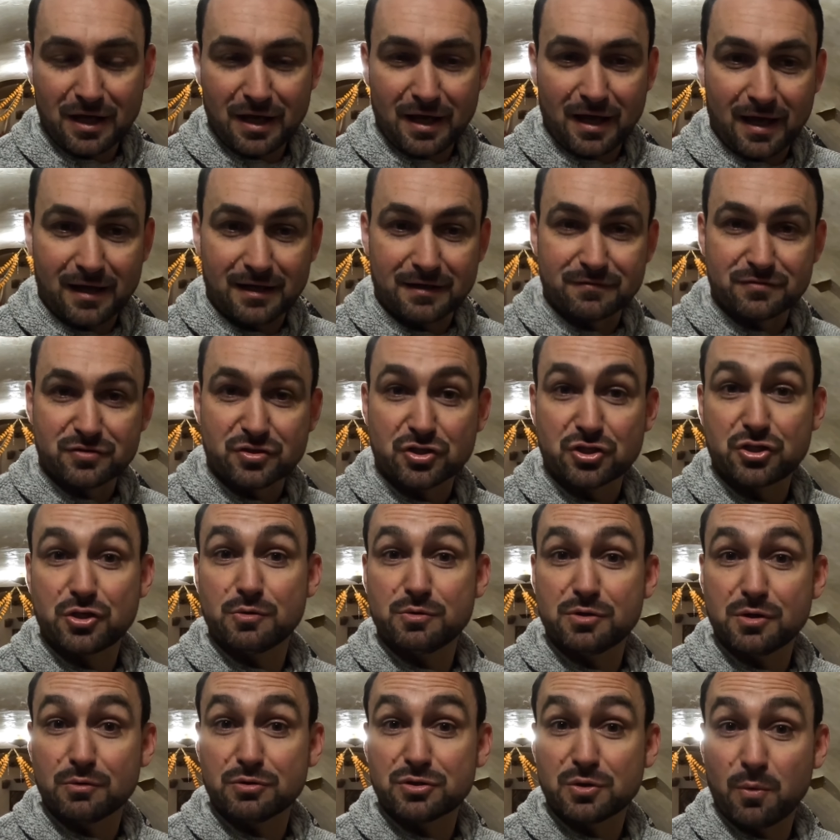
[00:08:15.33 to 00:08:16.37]
kind of skew
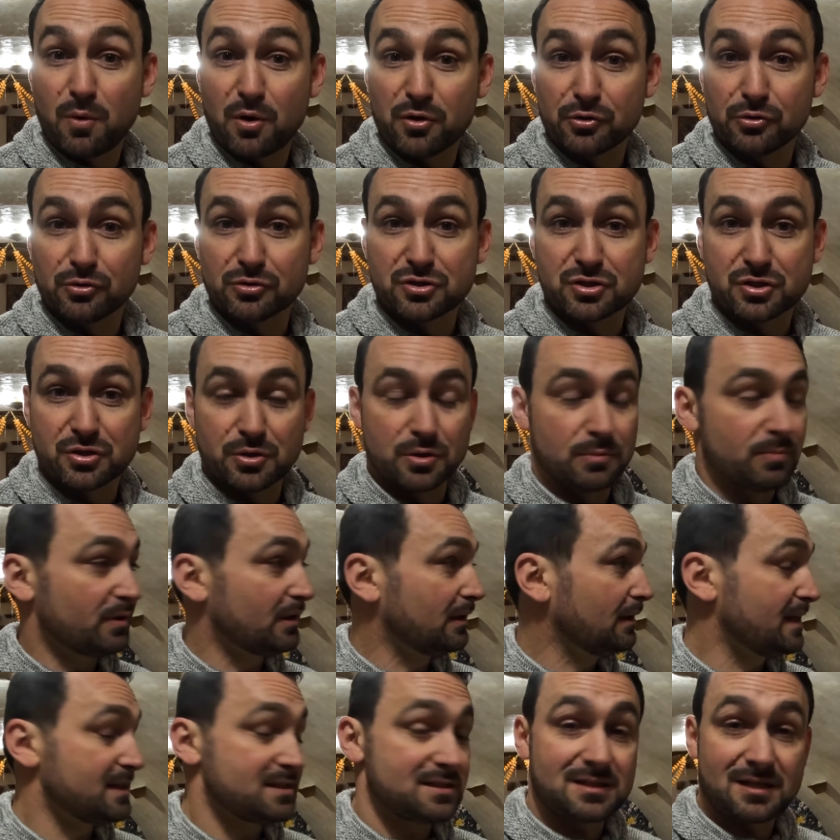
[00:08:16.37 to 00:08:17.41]
you to one or two. But
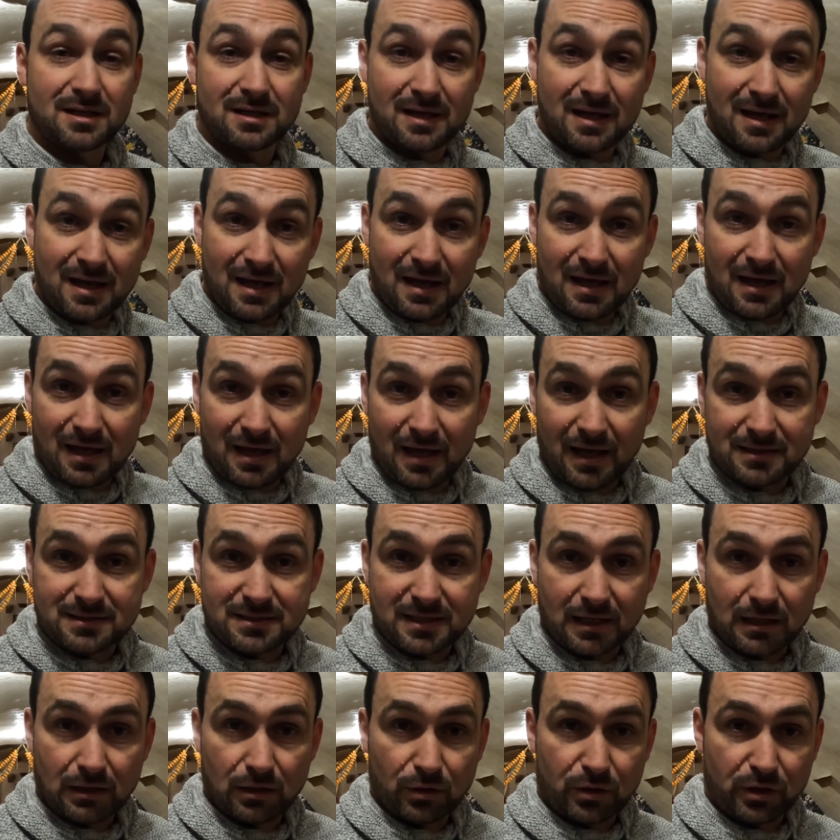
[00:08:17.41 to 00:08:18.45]
let's
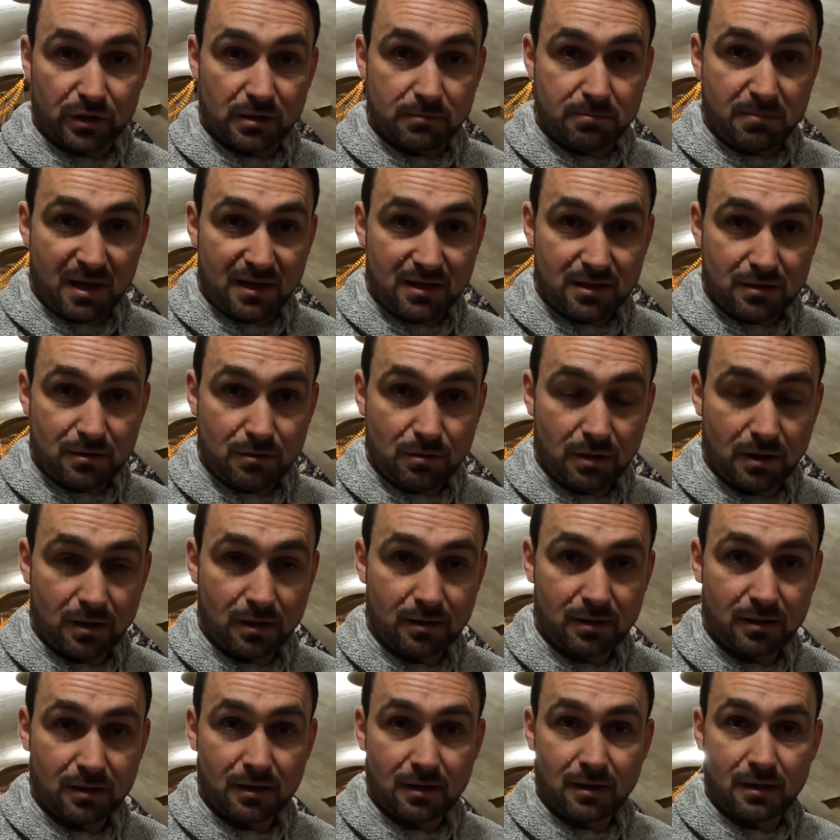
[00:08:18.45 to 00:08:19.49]
take a look at the menu
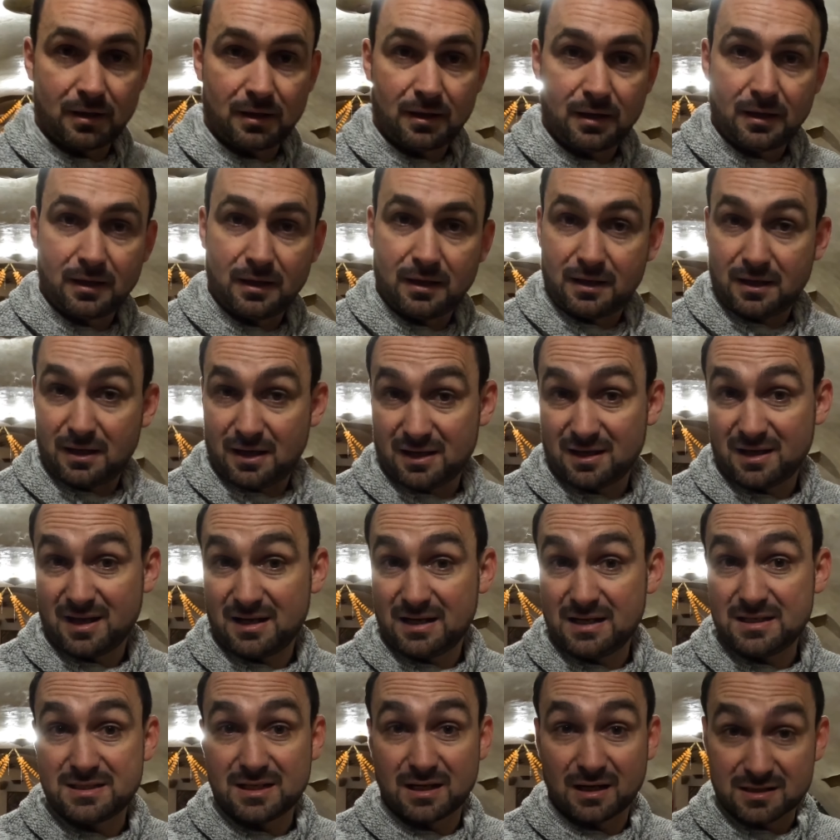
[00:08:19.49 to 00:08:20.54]
and get
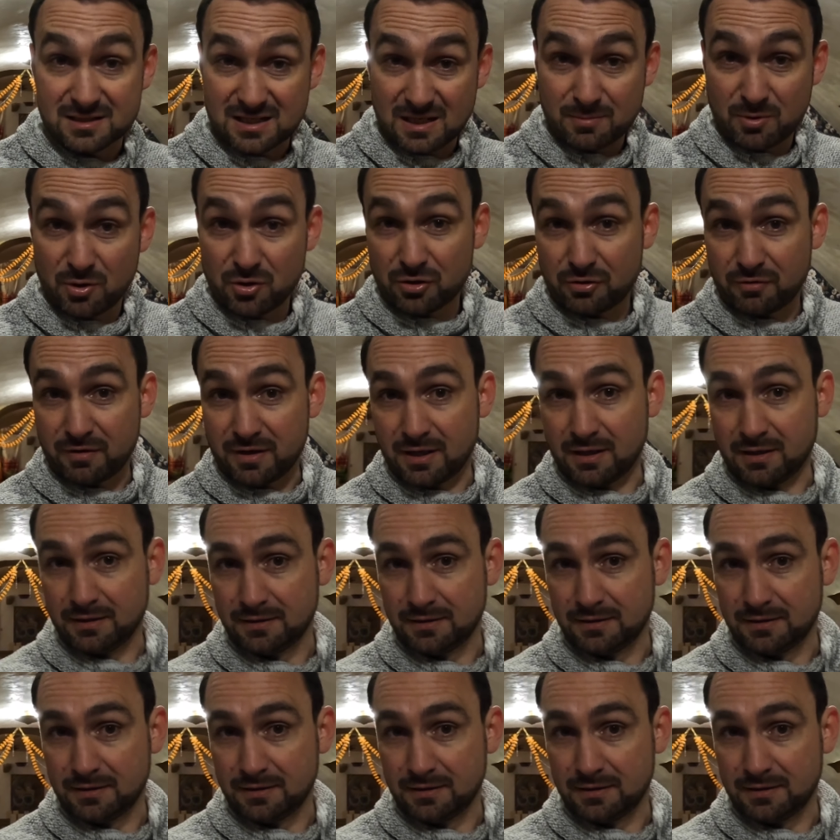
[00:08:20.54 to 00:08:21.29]
eating because I'm hungry.